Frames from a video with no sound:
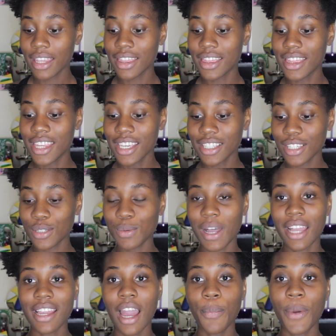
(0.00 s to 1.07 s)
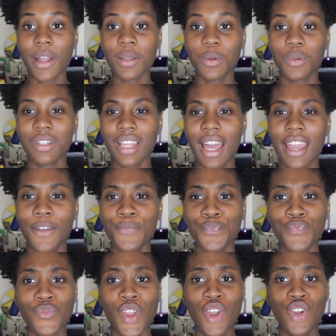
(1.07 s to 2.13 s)
This is why y'all probably were like,
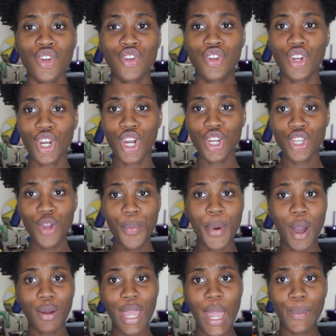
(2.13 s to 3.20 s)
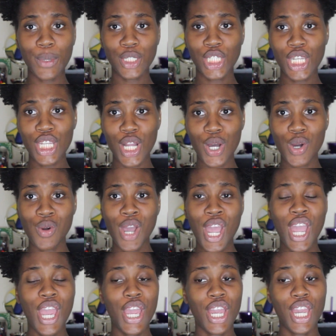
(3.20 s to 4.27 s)
girl, you bought Cappuccino
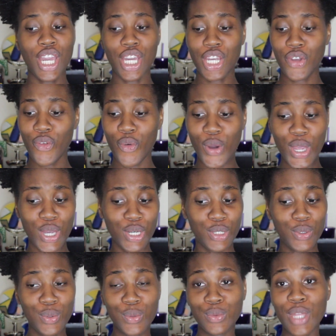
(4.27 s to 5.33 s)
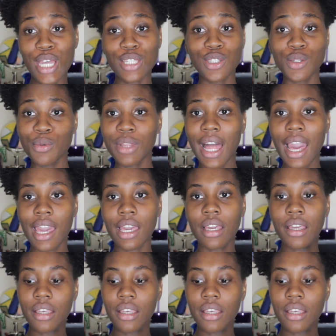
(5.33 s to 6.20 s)
and oh, that's too light.